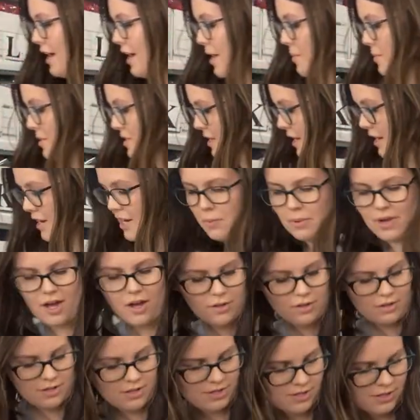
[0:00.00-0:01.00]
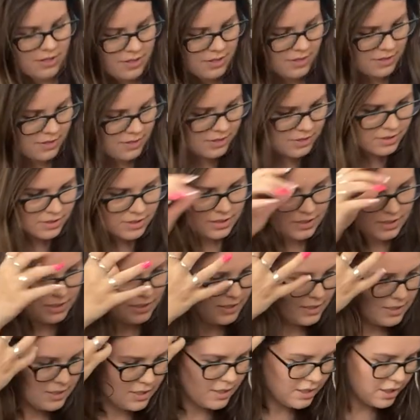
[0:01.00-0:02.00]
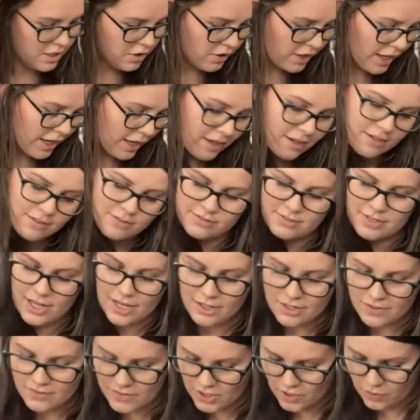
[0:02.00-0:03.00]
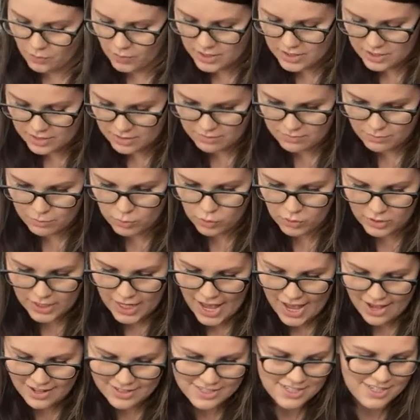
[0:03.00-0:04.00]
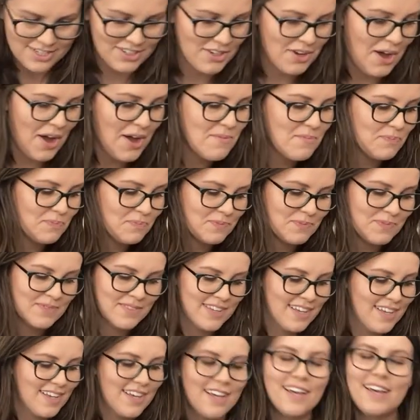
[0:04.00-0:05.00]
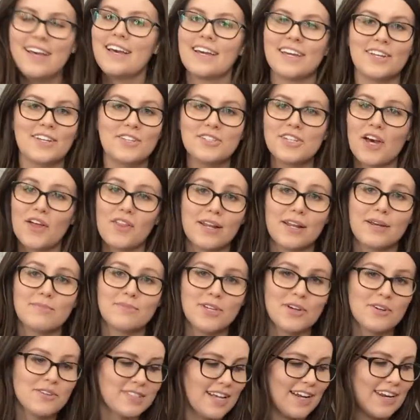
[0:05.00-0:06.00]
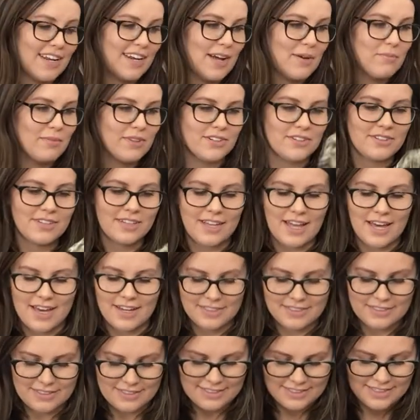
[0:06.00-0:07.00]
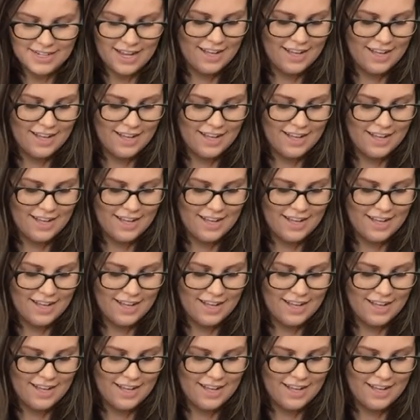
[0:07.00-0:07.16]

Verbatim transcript: I'm excited about. Okay, I don't even know what to pull next. Okay, can you tell that I'm so excited? I'm literally like, blah.